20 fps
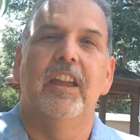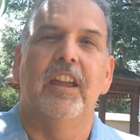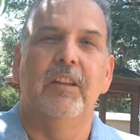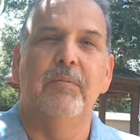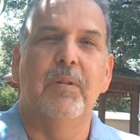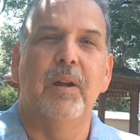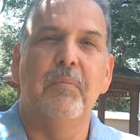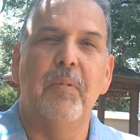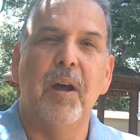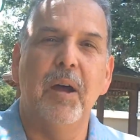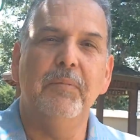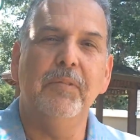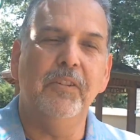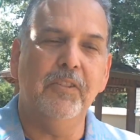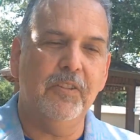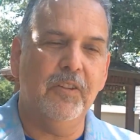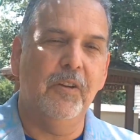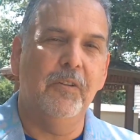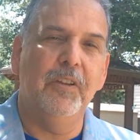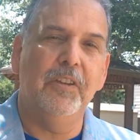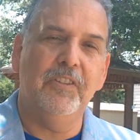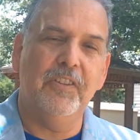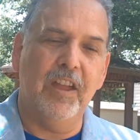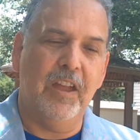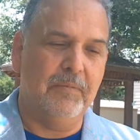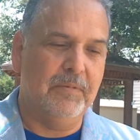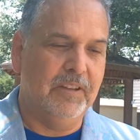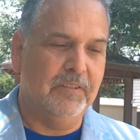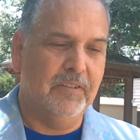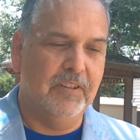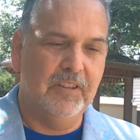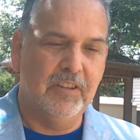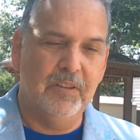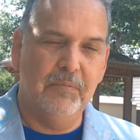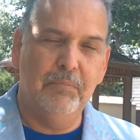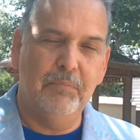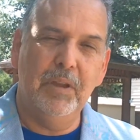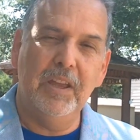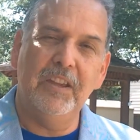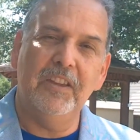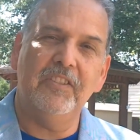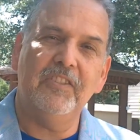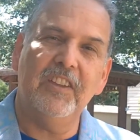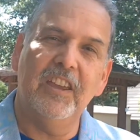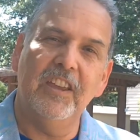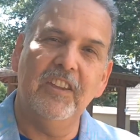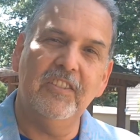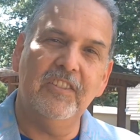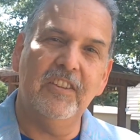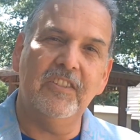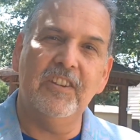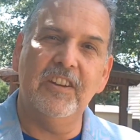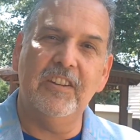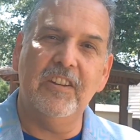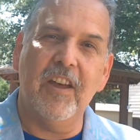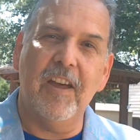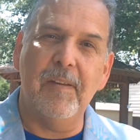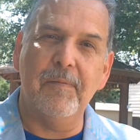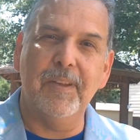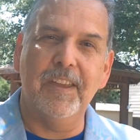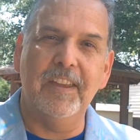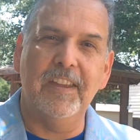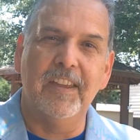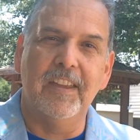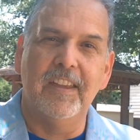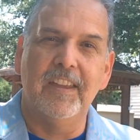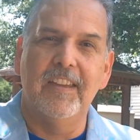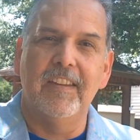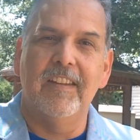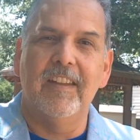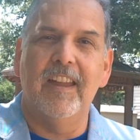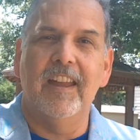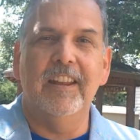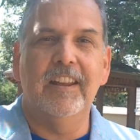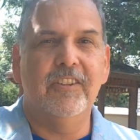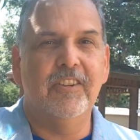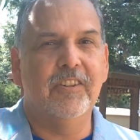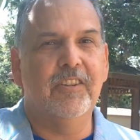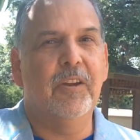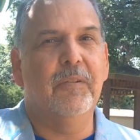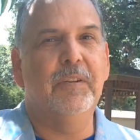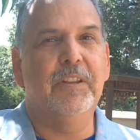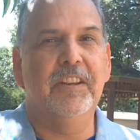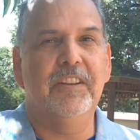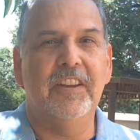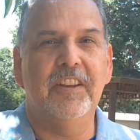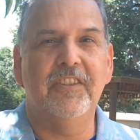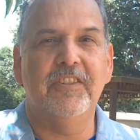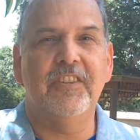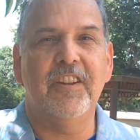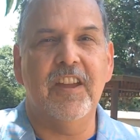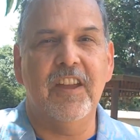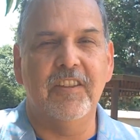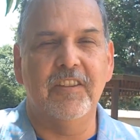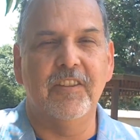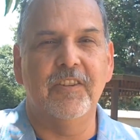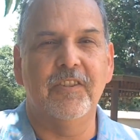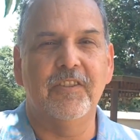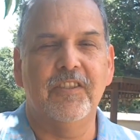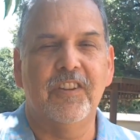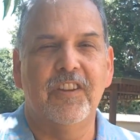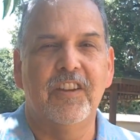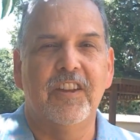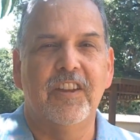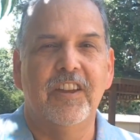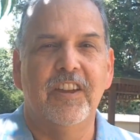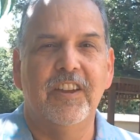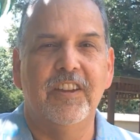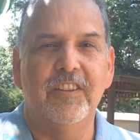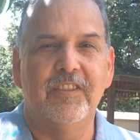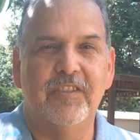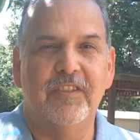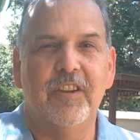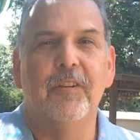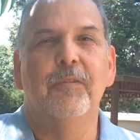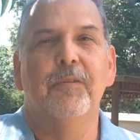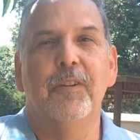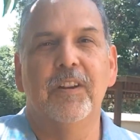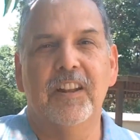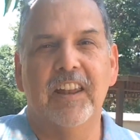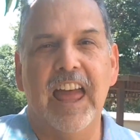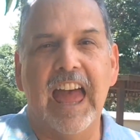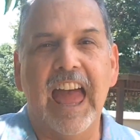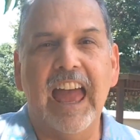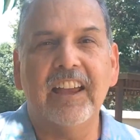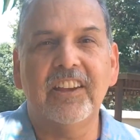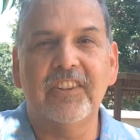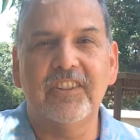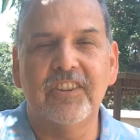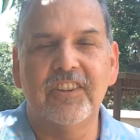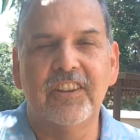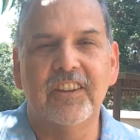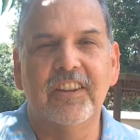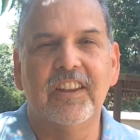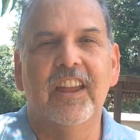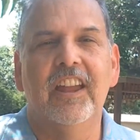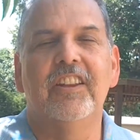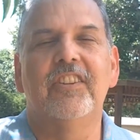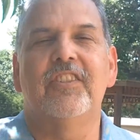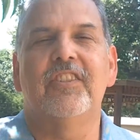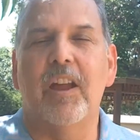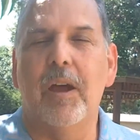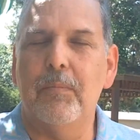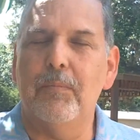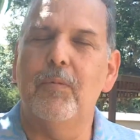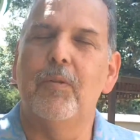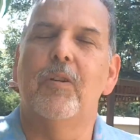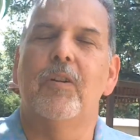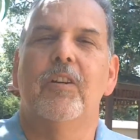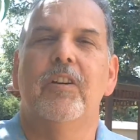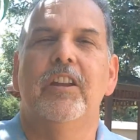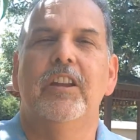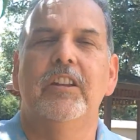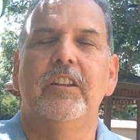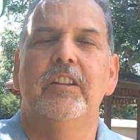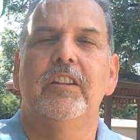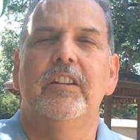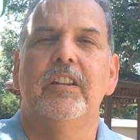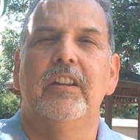And my mom used to always tell me, one of the biggest keys that she taught me, and then she told me to teach to others, is relax and stop worrying.